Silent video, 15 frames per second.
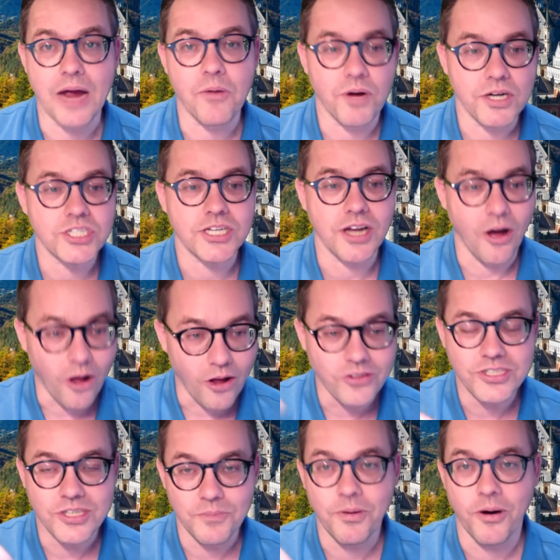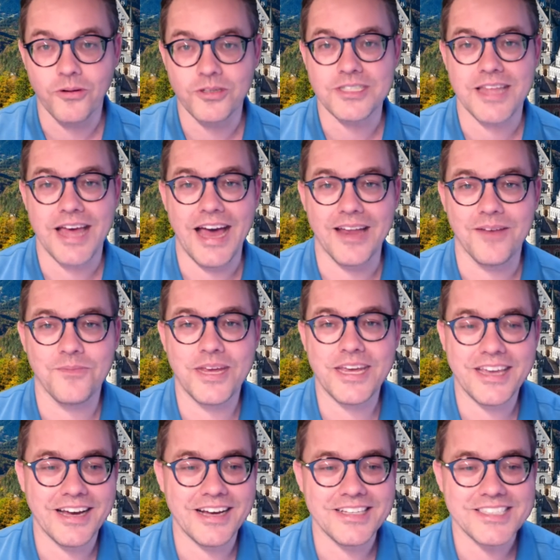I want you to also post that,
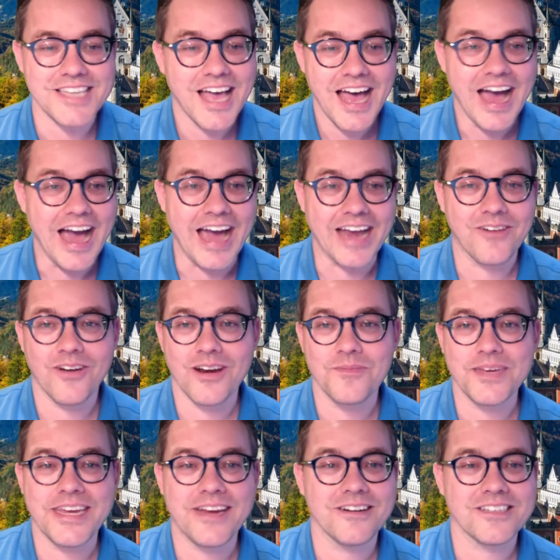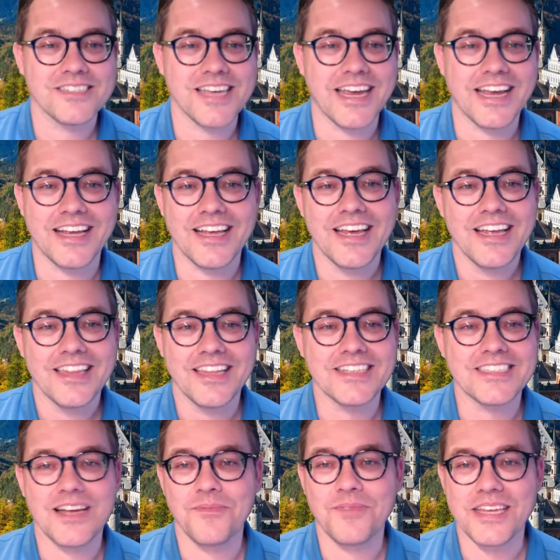because I don't want to be here saying
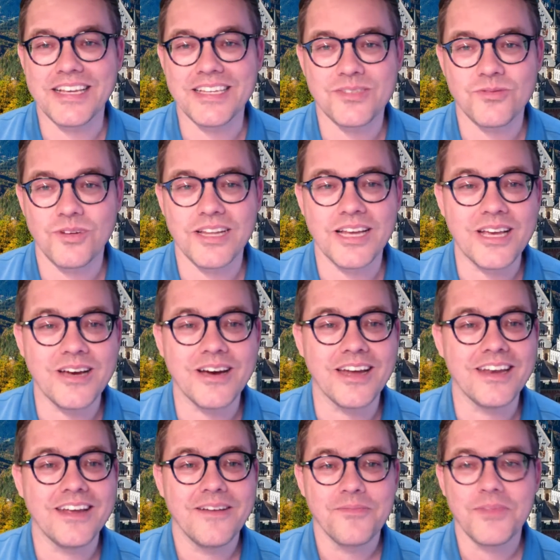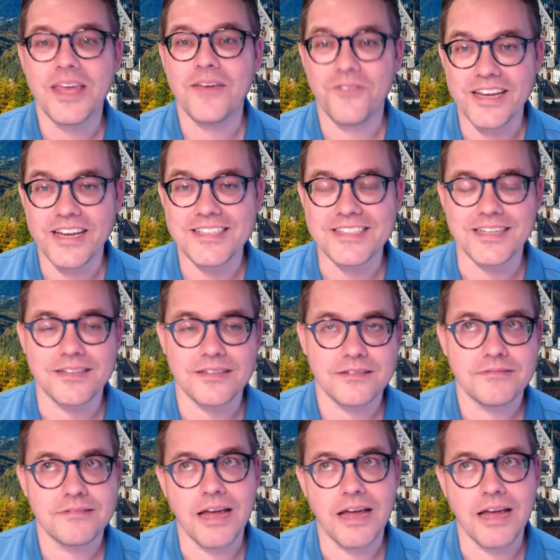that something is really good if it isn't.